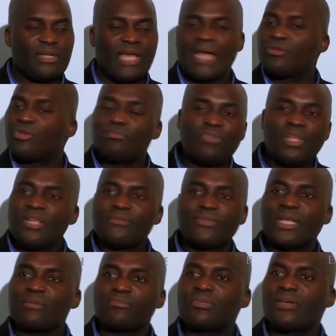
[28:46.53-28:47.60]
I don't believe
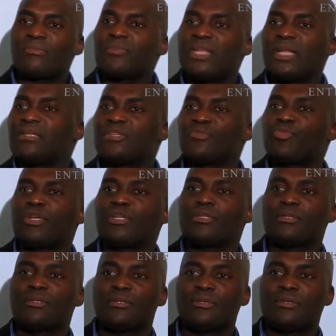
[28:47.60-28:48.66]
that I would have been at this point.
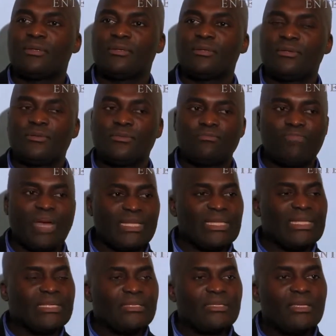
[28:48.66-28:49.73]
But
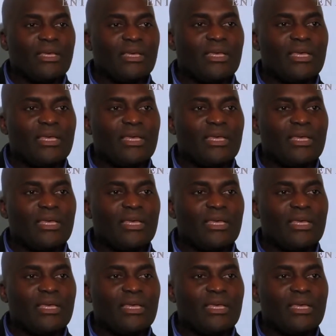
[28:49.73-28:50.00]
it's